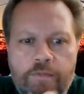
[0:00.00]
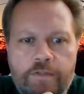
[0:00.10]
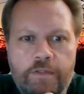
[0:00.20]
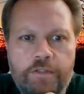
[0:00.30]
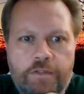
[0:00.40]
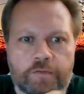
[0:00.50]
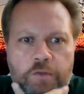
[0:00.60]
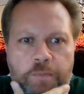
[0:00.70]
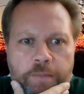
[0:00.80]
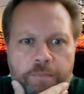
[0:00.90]
So there's a
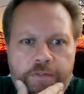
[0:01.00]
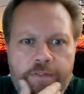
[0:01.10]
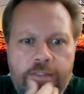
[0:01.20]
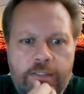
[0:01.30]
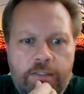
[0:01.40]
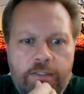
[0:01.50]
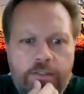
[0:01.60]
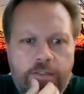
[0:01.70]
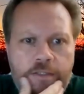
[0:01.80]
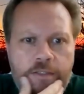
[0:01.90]
few people
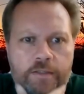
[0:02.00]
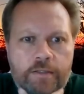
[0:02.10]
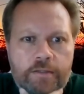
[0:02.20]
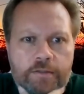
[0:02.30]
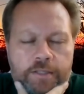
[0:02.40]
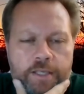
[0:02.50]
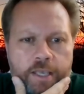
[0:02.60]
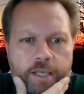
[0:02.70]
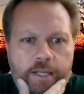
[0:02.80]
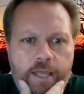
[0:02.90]
still
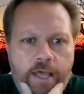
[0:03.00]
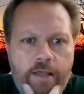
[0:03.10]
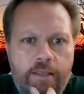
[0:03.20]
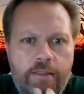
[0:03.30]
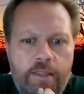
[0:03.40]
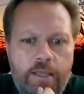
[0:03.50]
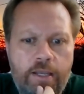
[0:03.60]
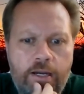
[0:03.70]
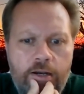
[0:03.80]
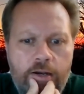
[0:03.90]
hanging out in
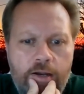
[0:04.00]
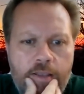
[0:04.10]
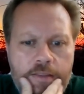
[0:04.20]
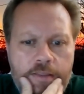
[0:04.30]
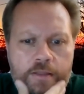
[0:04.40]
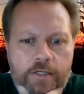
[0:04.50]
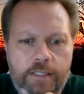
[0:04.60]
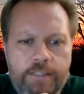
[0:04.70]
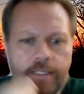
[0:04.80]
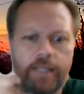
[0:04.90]
there, 30
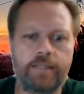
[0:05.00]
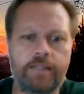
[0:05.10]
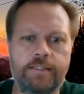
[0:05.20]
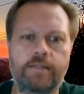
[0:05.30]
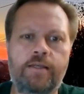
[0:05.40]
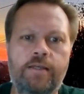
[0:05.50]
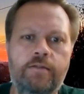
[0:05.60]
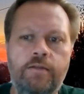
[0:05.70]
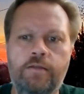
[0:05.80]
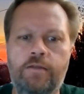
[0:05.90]
seconds, and
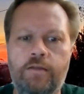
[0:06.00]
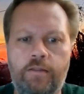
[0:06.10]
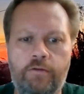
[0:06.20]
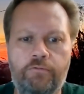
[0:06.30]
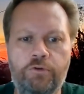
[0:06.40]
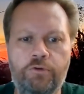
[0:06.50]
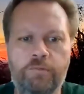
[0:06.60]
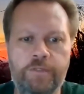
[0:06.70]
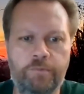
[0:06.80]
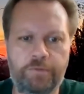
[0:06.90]
then their
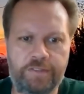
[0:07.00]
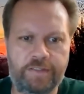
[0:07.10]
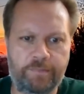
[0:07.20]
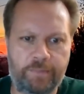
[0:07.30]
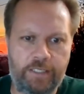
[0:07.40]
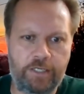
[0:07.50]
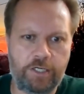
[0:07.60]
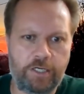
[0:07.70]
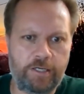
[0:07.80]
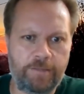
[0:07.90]
rooms will
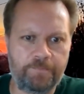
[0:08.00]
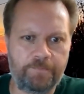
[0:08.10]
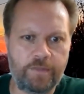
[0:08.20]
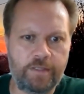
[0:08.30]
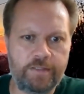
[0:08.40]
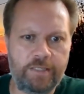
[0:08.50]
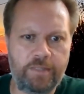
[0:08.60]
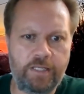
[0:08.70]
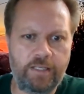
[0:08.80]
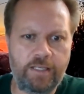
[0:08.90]
disappear. Is
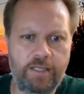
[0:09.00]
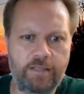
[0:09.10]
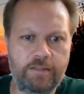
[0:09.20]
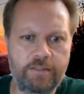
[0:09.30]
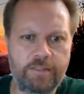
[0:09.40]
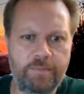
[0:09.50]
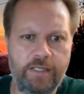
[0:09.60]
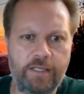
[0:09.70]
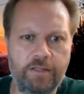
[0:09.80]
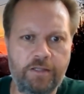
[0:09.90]
anybody, yeah, there's
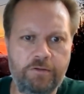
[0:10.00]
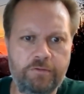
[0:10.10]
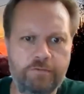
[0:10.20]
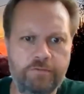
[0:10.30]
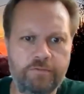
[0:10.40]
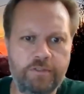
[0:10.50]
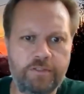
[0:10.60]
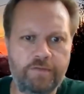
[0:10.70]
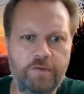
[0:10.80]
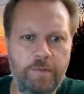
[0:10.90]
somebody alone. There's
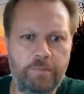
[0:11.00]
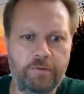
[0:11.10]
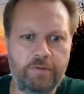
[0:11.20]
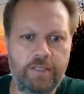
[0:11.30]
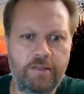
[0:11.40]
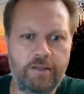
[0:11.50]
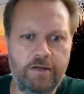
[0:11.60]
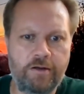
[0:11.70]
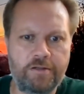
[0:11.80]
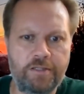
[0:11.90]
a few people in there all